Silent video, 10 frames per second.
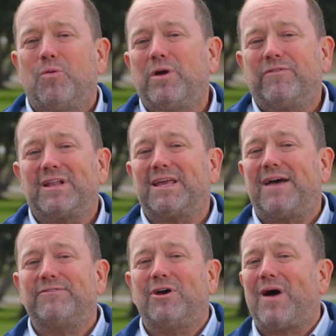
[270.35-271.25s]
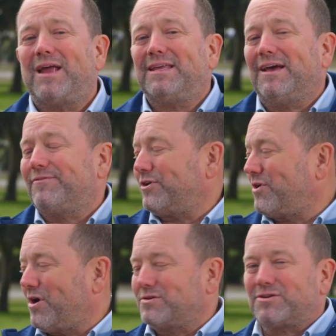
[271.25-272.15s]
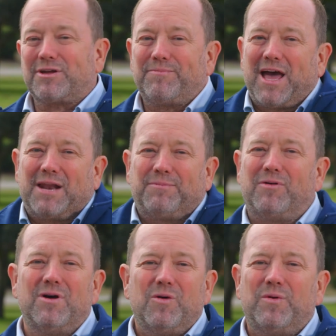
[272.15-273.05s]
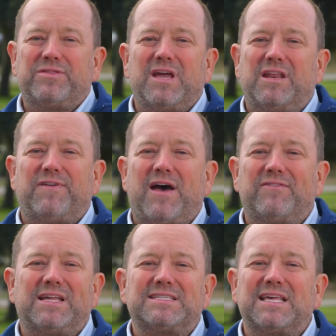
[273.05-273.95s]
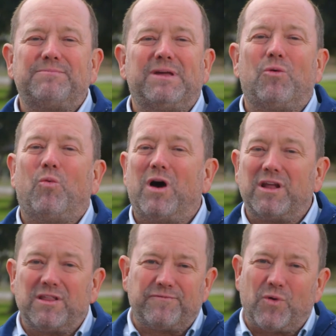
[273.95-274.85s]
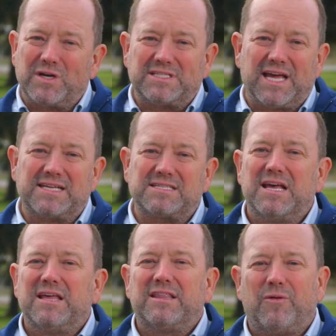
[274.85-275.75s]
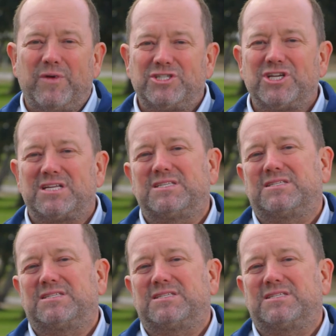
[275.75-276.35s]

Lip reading: we really have no idea if their cars are compatible with the E85 unless they meet one of the 4 tests that we just